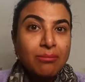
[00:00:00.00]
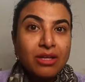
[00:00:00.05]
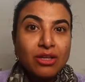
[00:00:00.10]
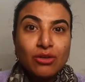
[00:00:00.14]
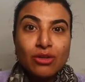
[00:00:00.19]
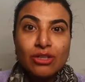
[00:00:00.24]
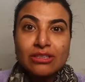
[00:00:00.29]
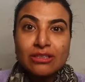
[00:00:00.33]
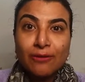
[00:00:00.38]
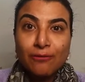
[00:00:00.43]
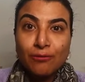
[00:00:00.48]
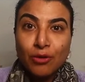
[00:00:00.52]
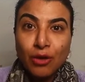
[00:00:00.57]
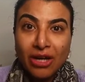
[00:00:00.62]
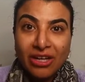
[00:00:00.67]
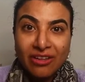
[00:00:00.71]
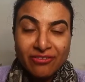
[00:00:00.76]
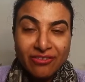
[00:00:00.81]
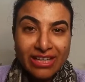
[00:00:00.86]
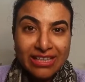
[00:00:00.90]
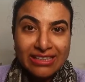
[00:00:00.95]
Because if
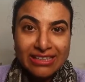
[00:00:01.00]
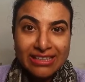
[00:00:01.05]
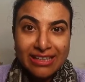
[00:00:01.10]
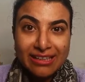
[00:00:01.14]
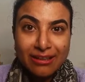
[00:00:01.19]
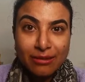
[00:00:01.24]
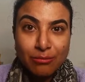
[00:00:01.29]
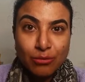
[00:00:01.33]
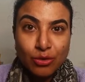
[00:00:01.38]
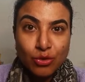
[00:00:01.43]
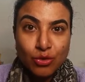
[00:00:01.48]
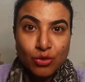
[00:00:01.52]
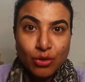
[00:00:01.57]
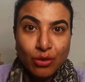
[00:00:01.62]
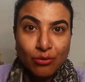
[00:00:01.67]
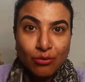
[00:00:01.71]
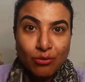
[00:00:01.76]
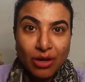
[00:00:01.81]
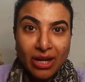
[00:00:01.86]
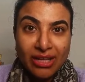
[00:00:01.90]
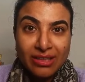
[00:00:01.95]
you're investing in
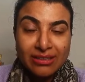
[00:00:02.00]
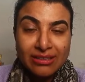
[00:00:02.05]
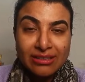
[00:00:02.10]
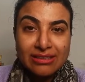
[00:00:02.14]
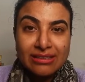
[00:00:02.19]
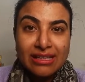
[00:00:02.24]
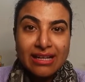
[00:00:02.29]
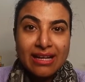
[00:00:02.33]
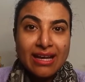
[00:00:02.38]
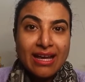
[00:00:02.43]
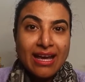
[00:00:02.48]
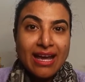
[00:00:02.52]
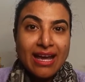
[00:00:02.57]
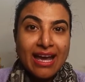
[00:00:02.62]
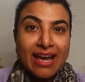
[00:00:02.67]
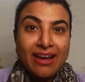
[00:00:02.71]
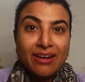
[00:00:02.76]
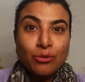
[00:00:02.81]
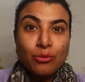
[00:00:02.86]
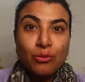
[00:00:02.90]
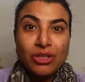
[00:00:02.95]
mutual funds
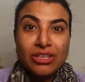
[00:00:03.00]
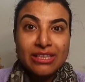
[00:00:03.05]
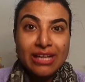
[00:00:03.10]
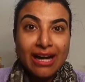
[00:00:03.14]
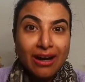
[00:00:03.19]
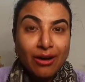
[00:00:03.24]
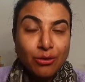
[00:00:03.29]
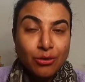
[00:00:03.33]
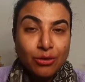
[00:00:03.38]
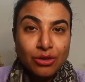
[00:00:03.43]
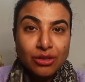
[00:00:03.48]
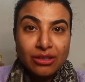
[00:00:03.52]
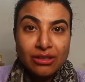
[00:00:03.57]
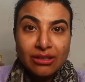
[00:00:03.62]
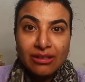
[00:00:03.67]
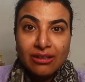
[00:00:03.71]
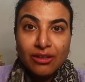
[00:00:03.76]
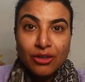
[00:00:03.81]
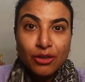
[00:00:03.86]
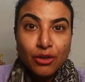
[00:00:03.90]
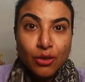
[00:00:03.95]
and without
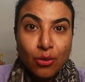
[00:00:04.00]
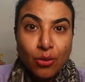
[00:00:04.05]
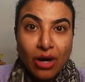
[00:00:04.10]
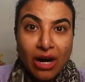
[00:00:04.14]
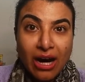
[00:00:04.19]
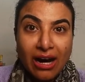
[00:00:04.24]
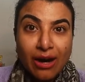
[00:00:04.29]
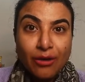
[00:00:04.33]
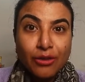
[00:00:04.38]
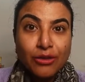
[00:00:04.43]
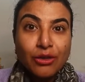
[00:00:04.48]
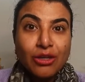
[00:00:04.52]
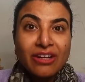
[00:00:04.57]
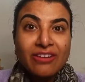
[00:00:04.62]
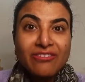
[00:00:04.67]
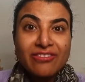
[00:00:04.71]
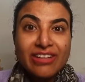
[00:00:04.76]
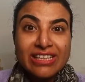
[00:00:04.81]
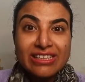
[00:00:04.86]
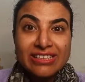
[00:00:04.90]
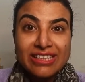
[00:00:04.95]
know how you're
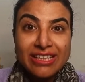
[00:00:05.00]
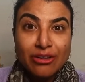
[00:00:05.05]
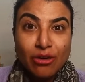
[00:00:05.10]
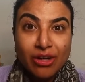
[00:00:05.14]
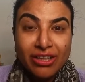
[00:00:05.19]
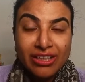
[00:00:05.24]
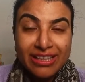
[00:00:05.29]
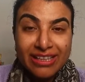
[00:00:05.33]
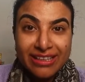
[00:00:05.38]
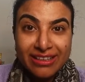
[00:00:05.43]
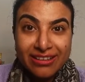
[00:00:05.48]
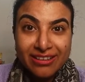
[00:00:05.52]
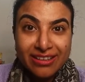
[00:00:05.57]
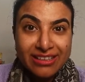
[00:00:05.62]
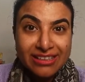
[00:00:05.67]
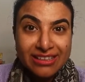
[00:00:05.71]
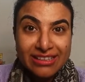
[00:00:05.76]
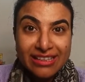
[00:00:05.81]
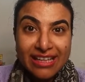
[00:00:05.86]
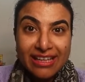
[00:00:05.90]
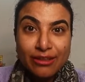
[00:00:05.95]
investing on
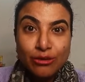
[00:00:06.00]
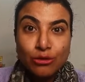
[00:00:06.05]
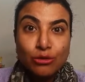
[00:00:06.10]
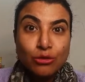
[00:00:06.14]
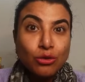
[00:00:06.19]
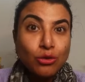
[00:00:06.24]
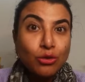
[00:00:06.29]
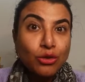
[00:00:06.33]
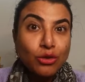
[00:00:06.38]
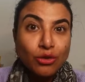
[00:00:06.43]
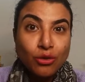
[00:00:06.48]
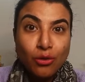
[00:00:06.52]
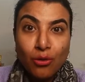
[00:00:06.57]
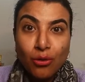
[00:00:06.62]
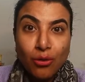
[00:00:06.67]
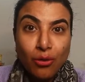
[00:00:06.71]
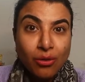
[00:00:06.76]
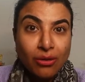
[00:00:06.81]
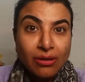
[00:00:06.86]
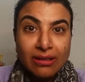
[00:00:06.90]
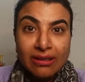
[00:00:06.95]
hearsay, you don't
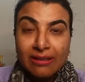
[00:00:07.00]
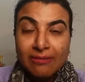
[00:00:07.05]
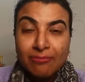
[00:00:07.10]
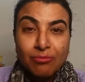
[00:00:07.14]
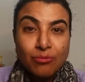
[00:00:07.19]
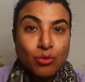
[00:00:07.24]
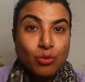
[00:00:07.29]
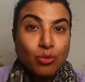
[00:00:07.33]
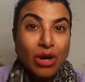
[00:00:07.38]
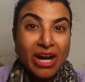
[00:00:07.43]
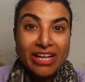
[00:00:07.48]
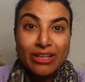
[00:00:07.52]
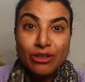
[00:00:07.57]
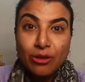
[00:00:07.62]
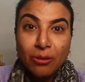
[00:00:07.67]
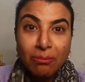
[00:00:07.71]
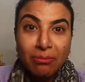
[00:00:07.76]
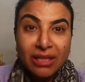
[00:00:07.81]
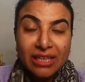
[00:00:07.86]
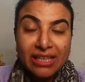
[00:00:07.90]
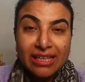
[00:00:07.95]
know why
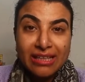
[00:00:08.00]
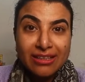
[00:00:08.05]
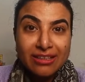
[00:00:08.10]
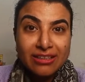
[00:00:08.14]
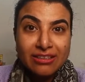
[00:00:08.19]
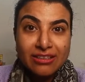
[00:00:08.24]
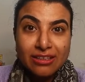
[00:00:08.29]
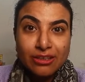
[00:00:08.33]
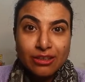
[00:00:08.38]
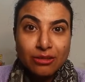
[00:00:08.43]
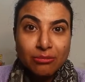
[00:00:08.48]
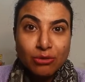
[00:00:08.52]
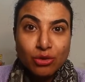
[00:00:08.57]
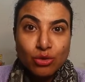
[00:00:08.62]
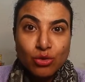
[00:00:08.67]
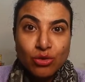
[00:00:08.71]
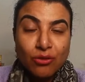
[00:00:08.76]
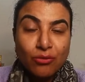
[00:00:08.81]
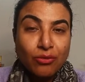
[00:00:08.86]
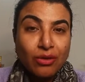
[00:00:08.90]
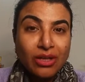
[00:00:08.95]
you're picking a certain
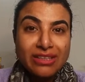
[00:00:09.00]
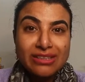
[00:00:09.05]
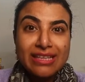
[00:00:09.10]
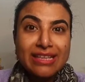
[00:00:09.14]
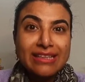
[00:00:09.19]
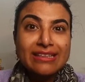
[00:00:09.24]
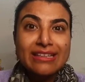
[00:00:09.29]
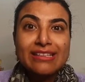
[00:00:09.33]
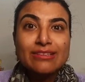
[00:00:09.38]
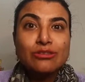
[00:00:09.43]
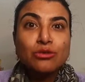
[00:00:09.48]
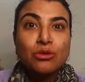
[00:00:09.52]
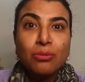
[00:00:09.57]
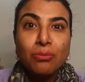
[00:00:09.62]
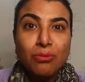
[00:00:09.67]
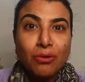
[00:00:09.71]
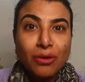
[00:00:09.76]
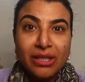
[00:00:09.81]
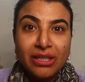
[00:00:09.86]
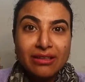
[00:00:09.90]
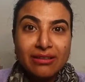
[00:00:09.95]
mutual fund, then there's
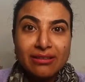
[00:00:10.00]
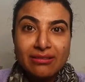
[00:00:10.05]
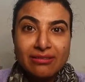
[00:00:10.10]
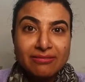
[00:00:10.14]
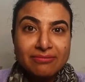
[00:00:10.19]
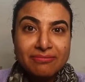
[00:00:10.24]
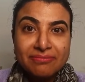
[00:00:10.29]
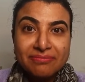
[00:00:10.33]
no point.